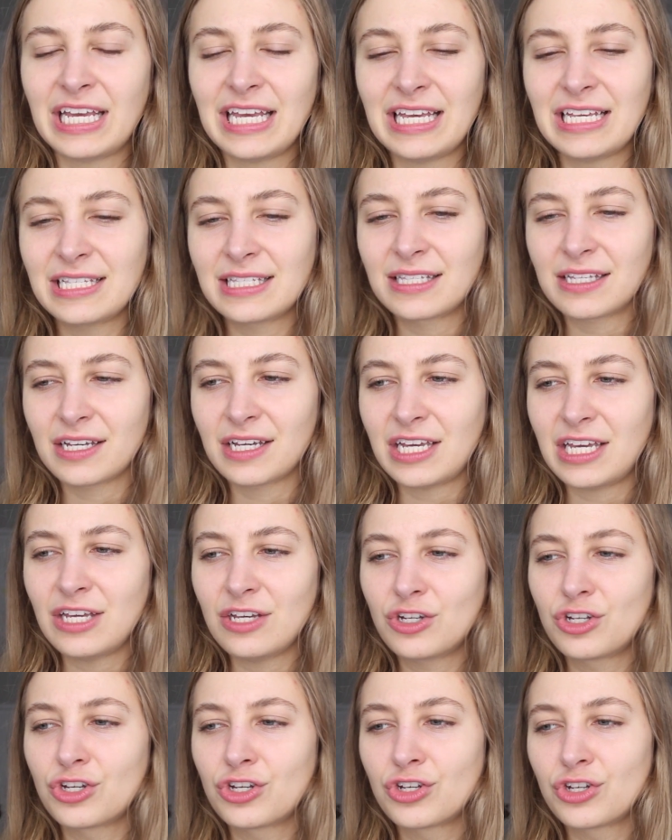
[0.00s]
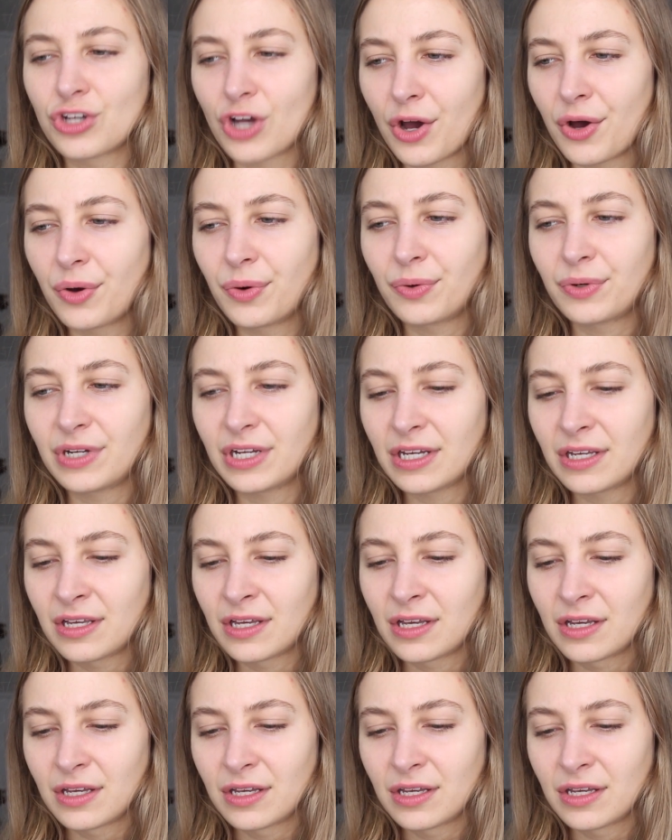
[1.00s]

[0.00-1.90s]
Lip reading: He showed